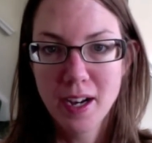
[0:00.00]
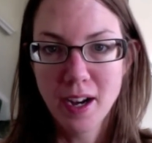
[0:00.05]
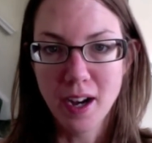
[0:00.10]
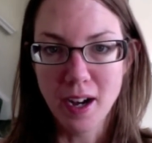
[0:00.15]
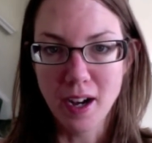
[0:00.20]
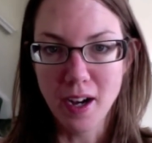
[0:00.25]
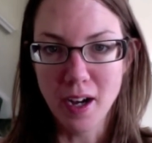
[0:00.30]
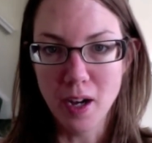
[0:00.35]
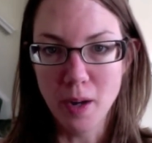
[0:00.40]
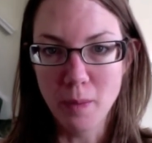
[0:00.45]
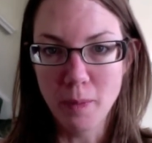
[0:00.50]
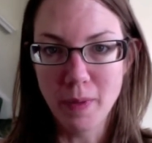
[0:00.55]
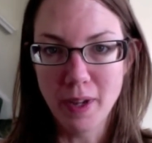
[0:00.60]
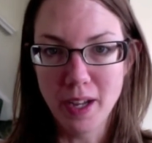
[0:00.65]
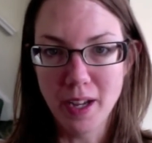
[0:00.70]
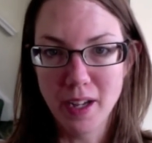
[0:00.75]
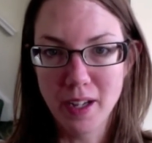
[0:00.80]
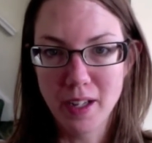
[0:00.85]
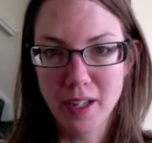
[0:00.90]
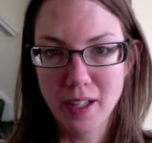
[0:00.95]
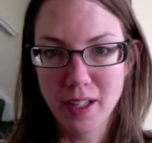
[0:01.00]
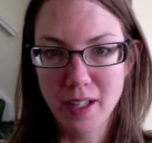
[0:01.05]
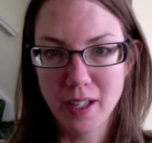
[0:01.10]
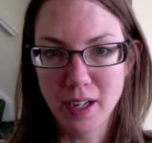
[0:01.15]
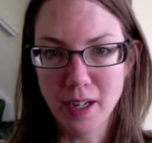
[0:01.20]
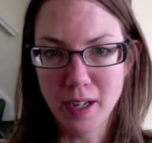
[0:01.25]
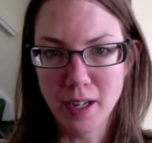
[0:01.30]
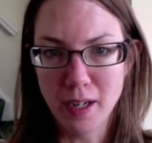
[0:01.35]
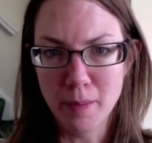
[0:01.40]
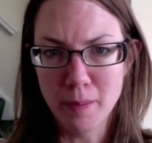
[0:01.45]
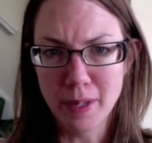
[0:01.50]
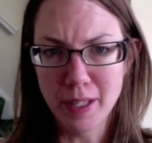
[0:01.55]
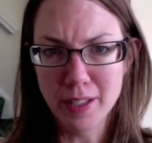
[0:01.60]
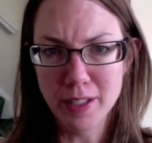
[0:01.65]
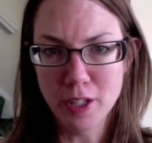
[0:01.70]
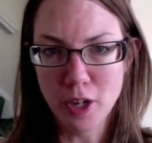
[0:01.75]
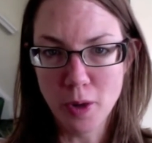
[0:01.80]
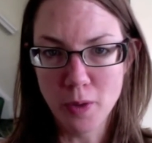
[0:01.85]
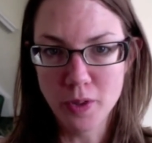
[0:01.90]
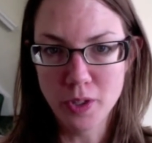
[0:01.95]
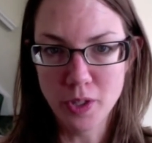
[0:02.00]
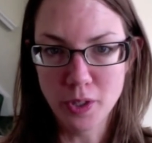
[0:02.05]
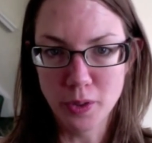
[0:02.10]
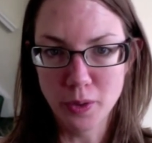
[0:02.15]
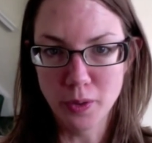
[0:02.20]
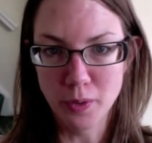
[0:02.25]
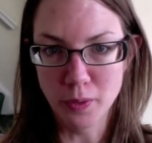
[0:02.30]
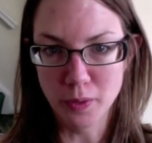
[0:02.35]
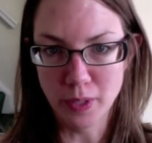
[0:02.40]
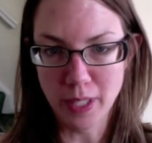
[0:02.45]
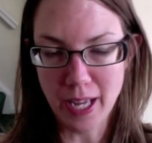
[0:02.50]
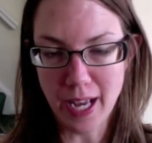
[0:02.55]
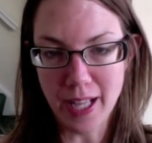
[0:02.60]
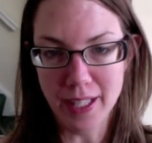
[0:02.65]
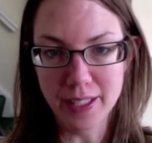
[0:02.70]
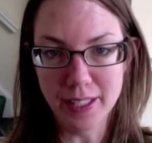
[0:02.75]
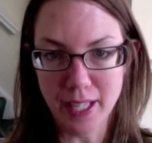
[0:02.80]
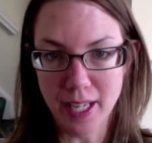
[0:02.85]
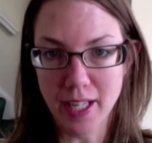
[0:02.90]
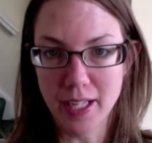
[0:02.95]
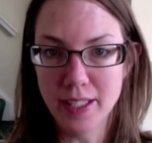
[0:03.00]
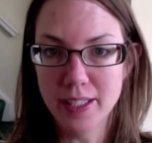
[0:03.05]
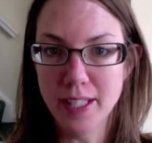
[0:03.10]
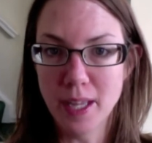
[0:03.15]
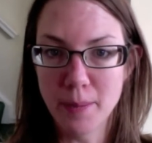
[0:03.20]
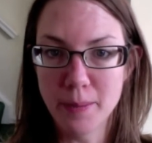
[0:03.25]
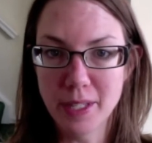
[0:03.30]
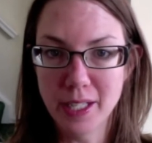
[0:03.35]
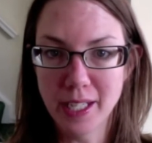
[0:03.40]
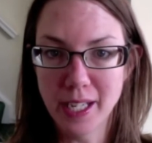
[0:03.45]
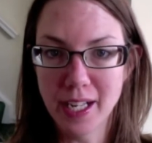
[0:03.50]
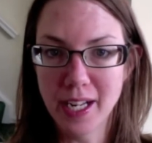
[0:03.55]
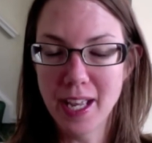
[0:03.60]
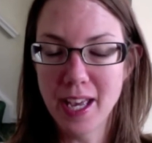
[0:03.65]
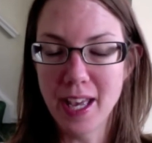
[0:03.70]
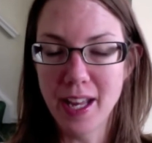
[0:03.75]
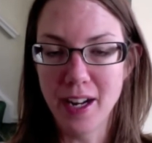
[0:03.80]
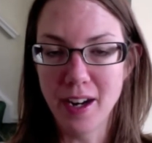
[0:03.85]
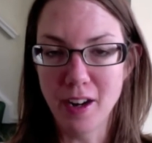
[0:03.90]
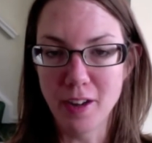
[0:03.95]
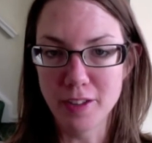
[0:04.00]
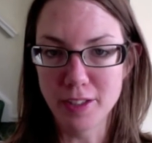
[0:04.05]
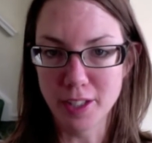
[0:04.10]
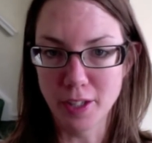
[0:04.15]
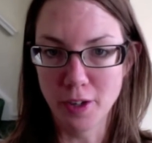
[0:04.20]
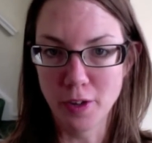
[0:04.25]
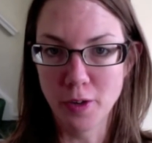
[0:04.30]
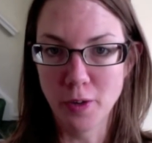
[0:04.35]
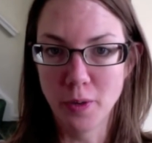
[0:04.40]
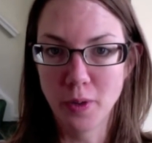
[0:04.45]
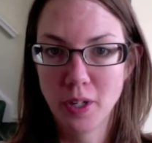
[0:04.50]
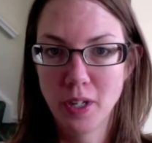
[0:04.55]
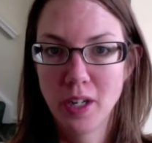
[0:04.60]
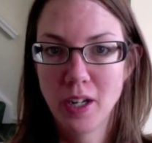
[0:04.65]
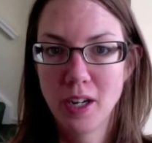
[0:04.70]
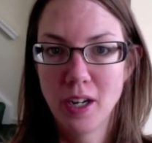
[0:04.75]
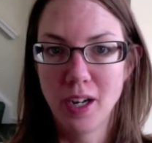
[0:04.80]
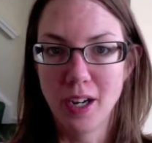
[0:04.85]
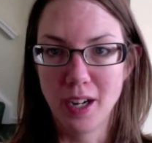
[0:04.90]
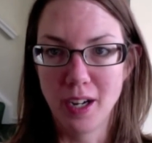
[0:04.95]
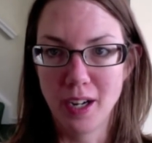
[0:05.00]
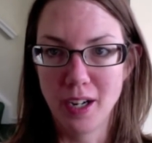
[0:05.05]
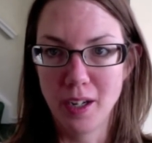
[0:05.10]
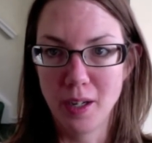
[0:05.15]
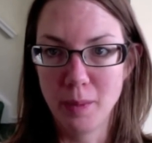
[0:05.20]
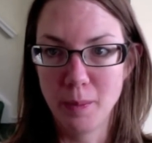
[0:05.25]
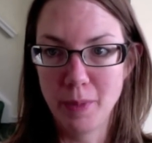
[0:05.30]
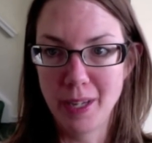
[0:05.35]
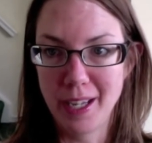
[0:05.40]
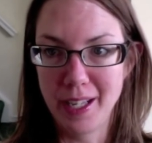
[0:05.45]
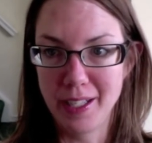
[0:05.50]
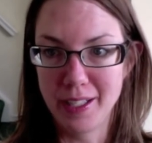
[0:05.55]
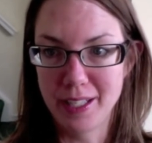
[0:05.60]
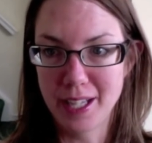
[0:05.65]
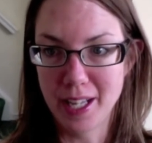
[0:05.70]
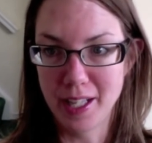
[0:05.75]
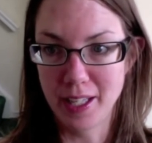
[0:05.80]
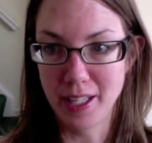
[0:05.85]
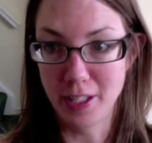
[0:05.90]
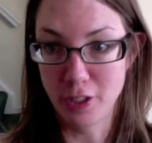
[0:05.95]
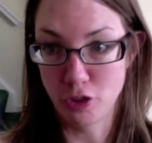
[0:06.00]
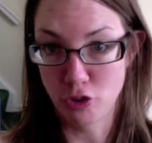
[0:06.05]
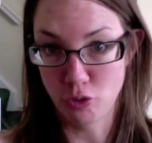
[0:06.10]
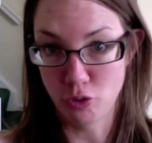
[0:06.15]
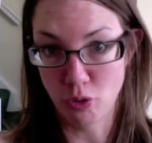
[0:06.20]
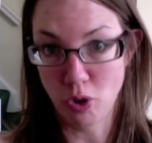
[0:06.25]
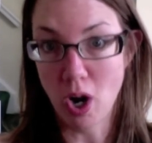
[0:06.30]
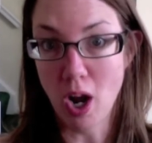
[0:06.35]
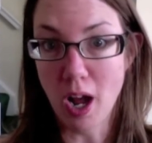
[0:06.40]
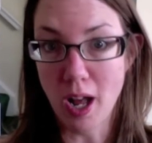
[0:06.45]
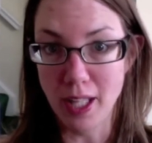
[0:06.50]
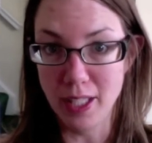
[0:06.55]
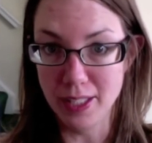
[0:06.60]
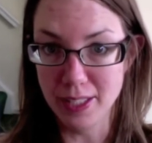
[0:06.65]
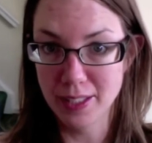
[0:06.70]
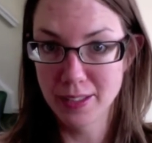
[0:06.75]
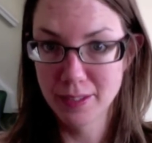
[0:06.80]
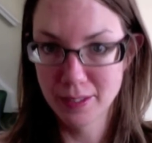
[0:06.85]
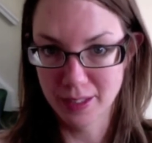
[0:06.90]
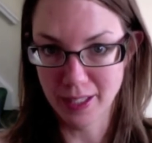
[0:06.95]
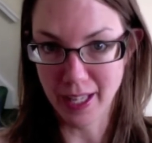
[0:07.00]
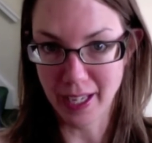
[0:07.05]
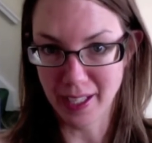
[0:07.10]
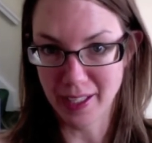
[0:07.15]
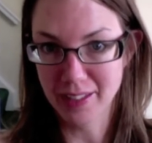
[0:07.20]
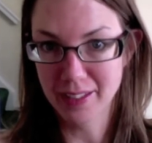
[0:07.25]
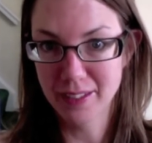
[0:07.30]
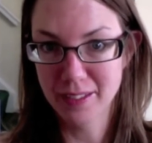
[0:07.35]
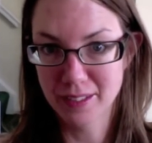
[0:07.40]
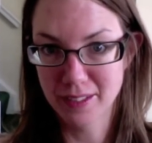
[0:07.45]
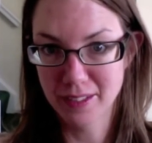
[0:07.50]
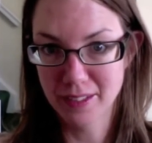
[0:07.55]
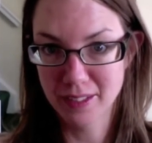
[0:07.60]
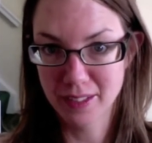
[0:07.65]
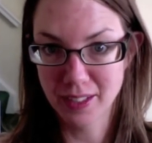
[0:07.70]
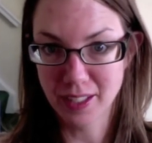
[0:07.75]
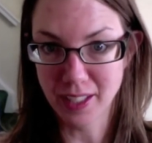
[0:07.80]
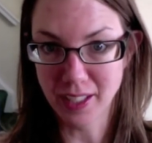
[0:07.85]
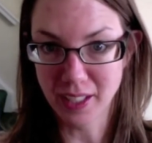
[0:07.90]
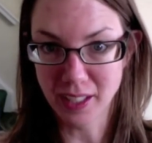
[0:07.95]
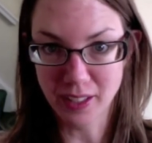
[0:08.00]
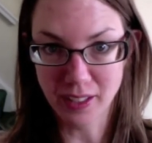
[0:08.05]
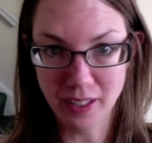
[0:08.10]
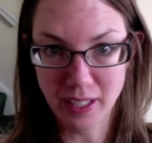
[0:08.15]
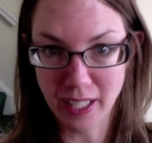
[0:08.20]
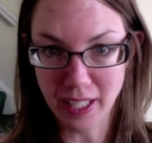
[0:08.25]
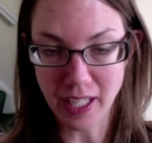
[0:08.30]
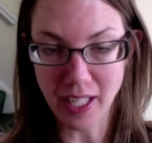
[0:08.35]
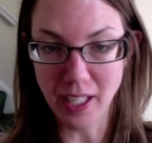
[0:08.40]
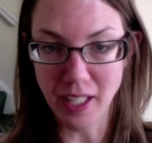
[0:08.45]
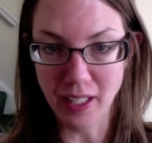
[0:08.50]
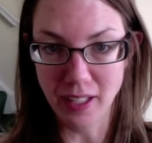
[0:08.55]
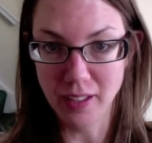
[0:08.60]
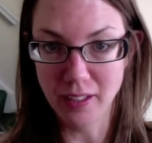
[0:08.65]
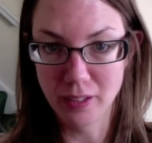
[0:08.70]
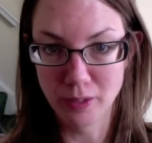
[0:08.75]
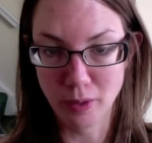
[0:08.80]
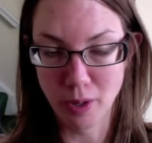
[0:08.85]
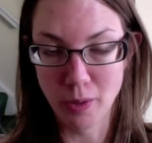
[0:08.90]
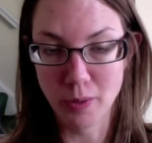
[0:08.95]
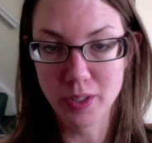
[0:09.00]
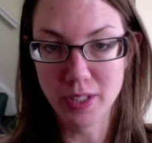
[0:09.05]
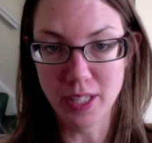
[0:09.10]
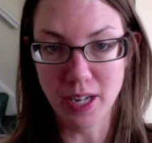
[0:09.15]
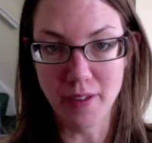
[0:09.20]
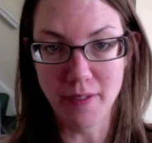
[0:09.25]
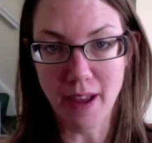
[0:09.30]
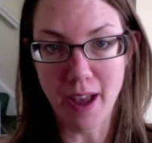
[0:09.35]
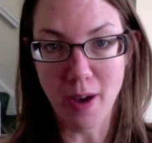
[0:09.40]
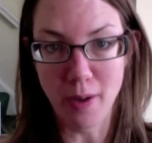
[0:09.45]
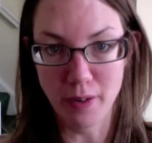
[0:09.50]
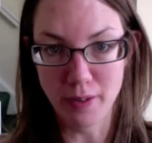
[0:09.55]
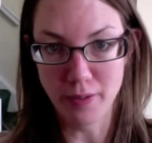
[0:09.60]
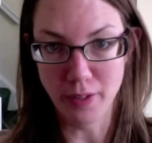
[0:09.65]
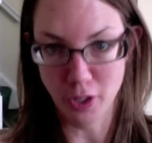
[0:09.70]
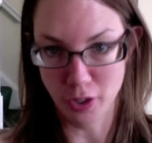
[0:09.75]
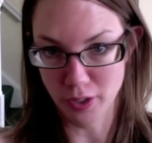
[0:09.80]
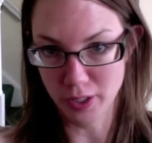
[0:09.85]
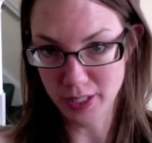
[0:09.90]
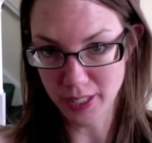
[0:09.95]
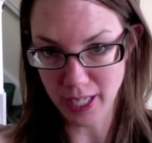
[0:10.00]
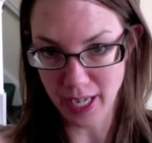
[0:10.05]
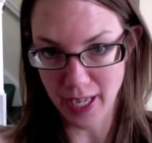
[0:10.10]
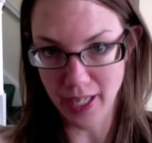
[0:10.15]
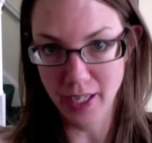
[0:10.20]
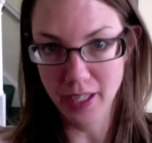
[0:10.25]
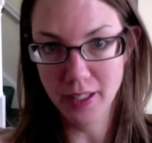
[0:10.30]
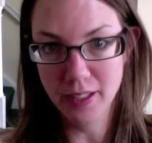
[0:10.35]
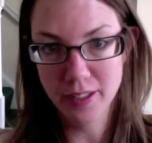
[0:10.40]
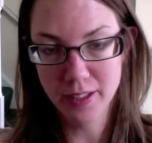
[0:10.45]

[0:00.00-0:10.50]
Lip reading: is known to, it has the antiseptic in it, and it also it draws like the icky, gross stuff out of your skin.